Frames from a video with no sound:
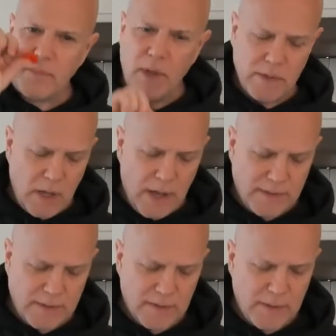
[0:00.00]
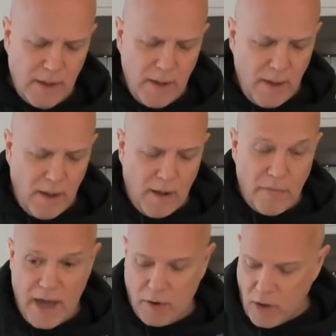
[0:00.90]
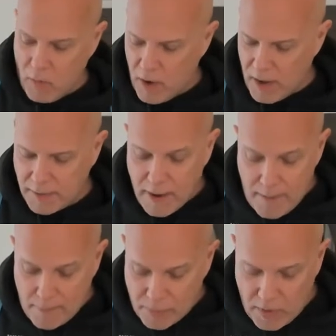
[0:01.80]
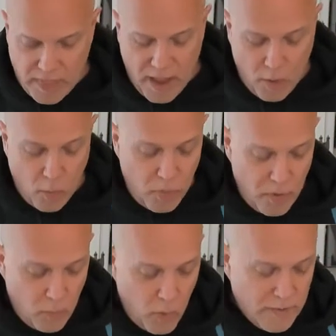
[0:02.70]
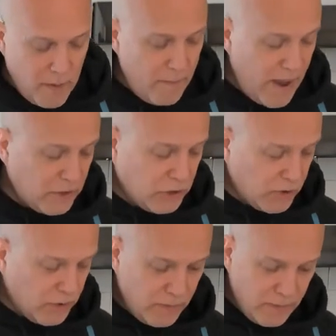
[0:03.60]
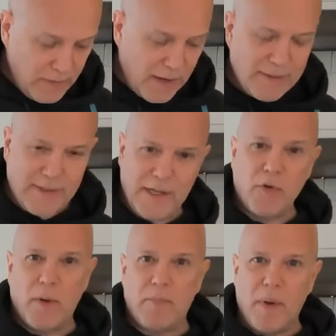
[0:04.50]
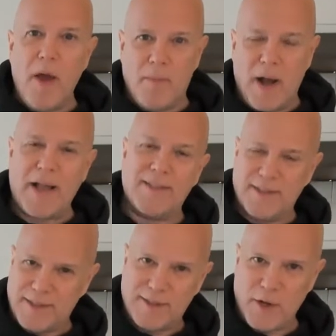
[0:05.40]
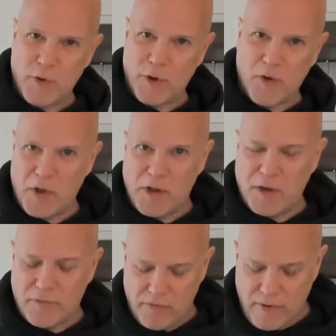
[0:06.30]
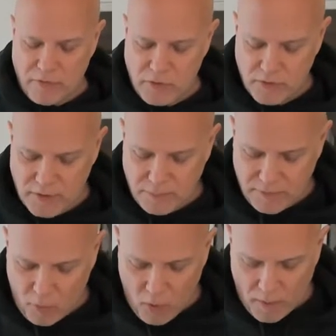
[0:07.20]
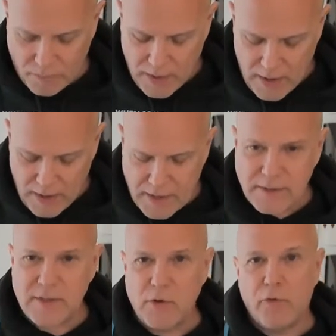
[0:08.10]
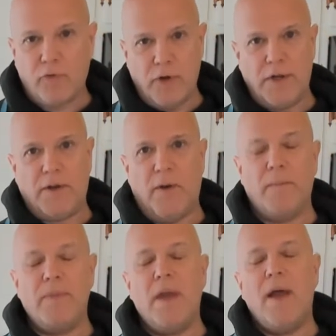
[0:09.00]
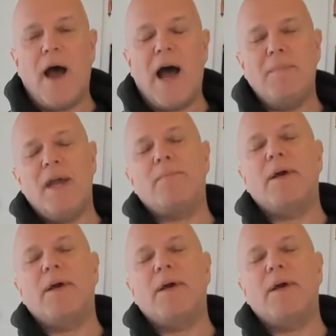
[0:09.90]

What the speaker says: slices. That'll go on. Now, one of the major, not secret, but I guess it's a secret ingredient if you've never used it before, is sofrito. I made my